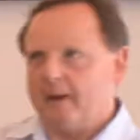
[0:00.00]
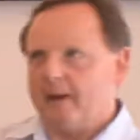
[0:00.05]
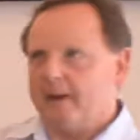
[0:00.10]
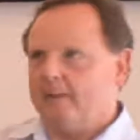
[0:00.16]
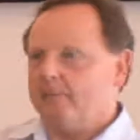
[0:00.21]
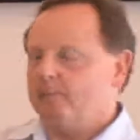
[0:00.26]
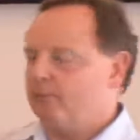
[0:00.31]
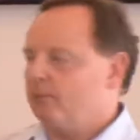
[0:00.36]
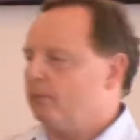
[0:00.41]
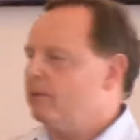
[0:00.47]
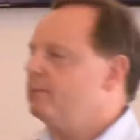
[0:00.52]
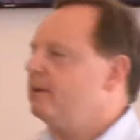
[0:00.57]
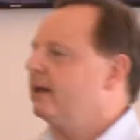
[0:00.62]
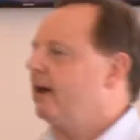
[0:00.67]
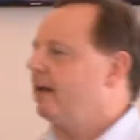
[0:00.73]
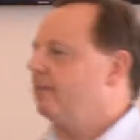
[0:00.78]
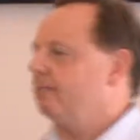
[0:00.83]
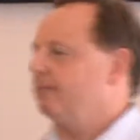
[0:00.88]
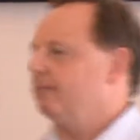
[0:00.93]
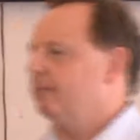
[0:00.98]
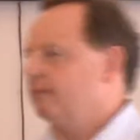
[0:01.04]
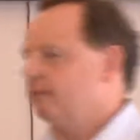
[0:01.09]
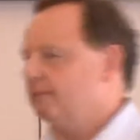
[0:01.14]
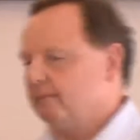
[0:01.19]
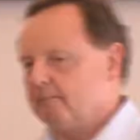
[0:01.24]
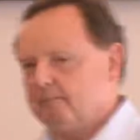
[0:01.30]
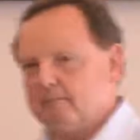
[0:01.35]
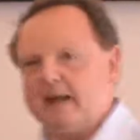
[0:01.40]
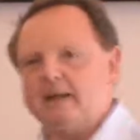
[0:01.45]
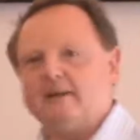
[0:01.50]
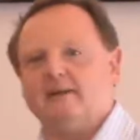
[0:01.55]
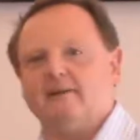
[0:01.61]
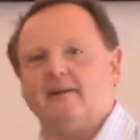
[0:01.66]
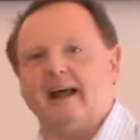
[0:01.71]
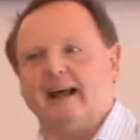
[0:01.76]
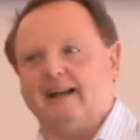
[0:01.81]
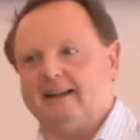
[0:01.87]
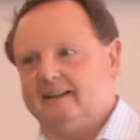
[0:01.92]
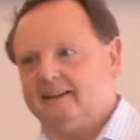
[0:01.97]
um, we become better
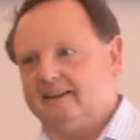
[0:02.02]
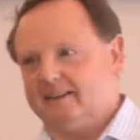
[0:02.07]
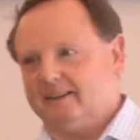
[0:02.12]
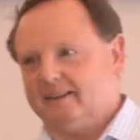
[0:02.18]
at.